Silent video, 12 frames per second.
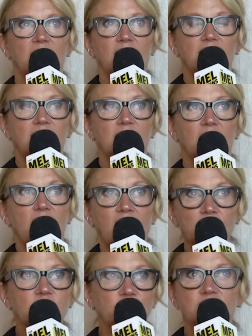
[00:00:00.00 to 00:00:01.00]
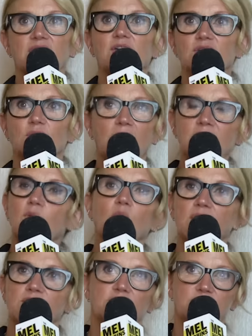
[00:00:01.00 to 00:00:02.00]
And I'm here to tell you, I don't
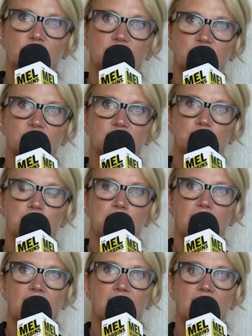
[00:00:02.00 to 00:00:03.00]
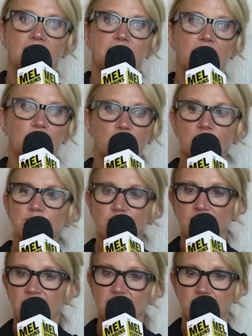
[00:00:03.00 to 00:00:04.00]
want you to do this. And I want to
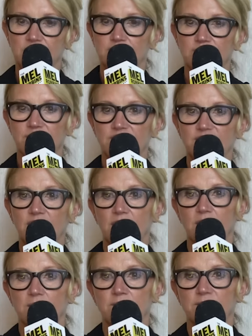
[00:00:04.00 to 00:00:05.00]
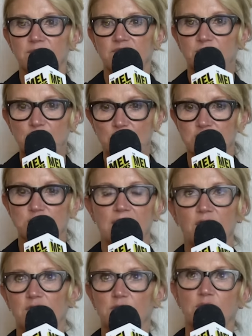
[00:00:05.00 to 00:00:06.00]
bring in some
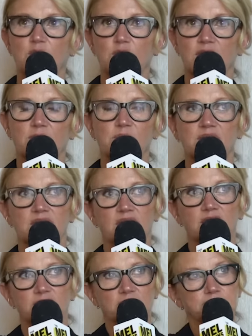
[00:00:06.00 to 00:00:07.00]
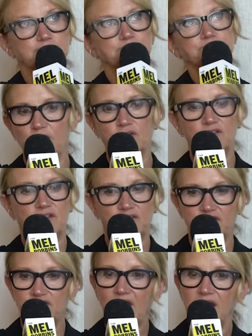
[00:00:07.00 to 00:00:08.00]
spirituality real quick, because there is this
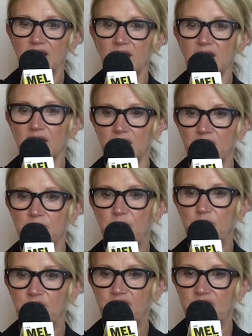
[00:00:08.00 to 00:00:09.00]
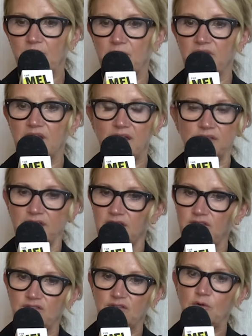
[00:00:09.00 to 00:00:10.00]
saying in Buddhism that I think
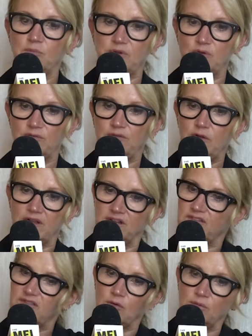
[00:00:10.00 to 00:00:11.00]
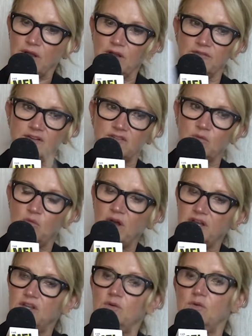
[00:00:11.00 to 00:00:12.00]
is so beautiful, and it's so relevant to
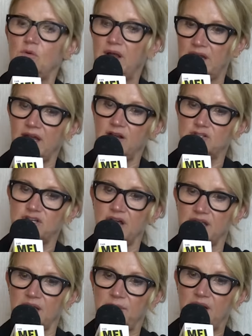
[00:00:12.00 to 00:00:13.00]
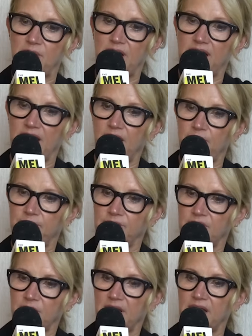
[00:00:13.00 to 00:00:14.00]
what you and I are talking about right now.
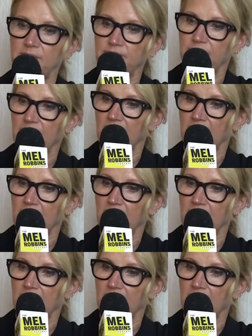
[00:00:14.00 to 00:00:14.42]
You ready?